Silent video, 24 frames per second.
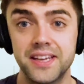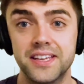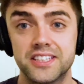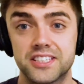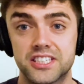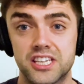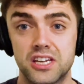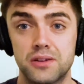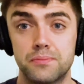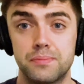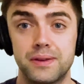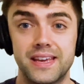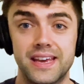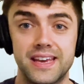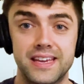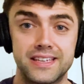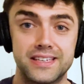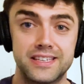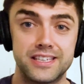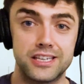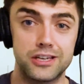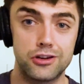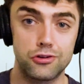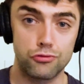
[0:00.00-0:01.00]
It's going to be a
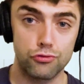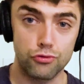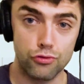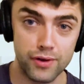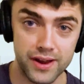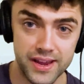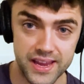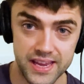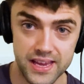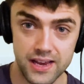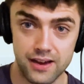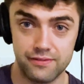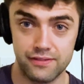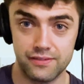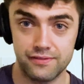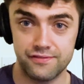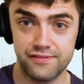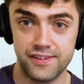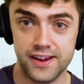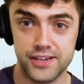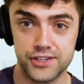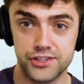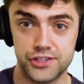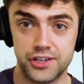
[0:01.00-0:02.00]
degree of
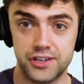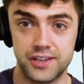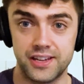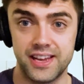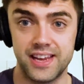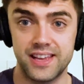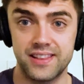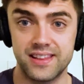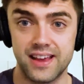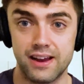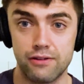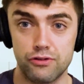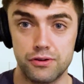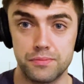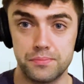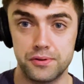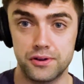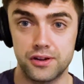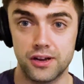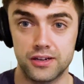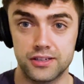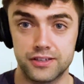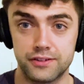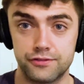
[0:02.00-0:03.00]
infection in that
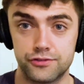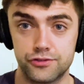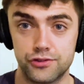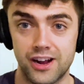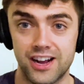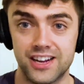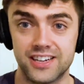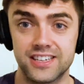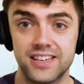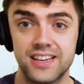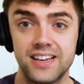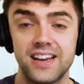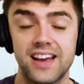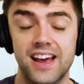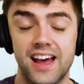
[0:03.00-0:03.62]
reproductive tract,